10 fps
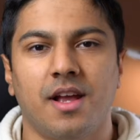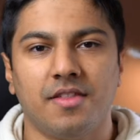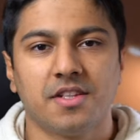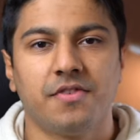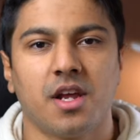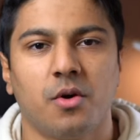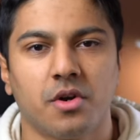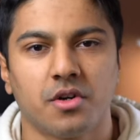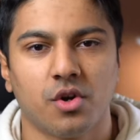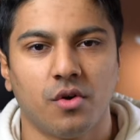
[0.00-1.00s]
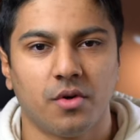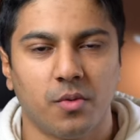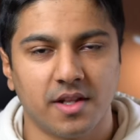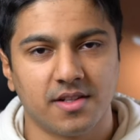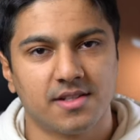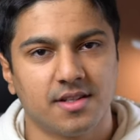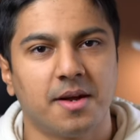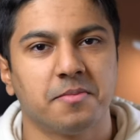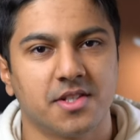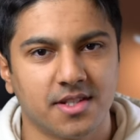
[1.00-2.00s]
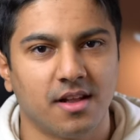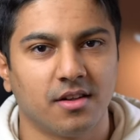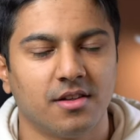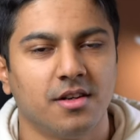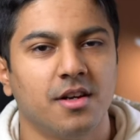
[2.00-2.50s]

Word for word: In this video, I wanted to go over whether it's time to sell